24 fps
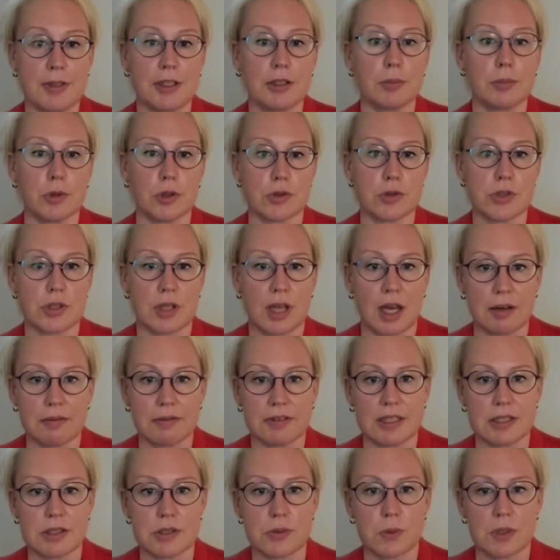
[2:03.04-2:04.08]
the most
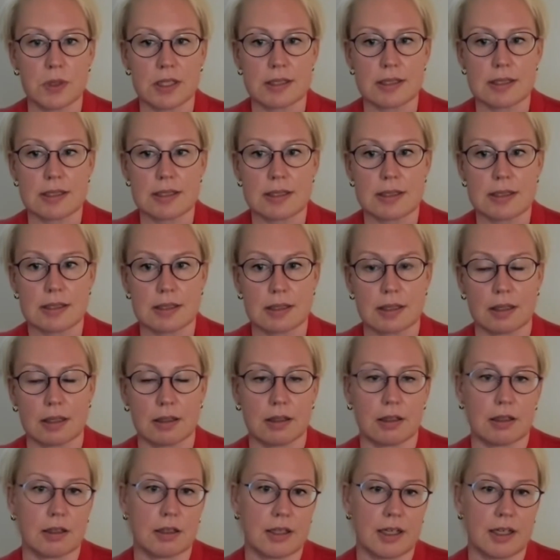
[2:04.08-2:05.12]
obvious ones
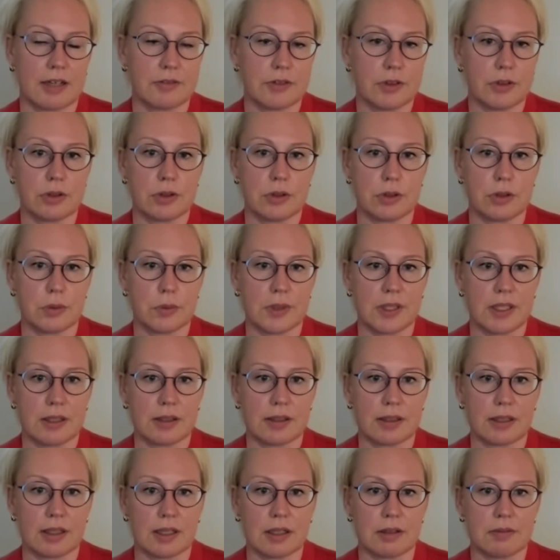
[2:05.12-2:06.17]
have to do with
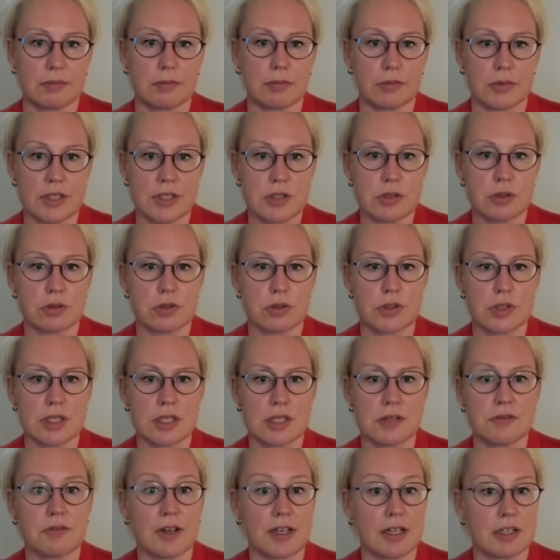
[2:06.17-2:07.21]

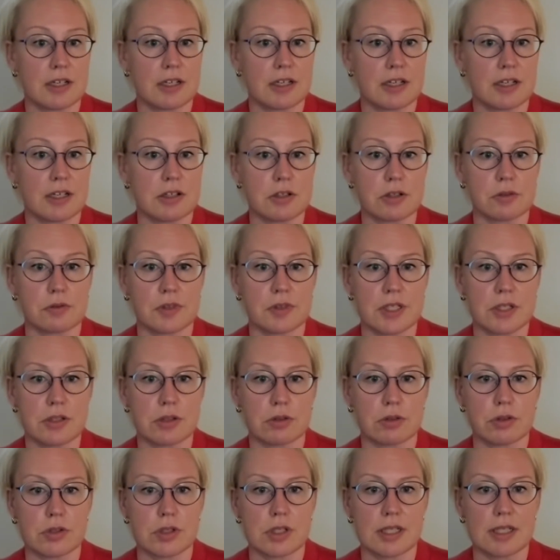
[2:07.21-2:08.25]
resources, financial
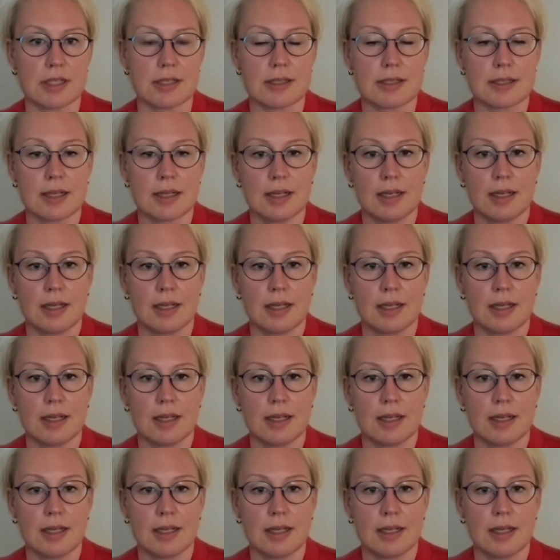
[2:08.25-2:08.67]
resources.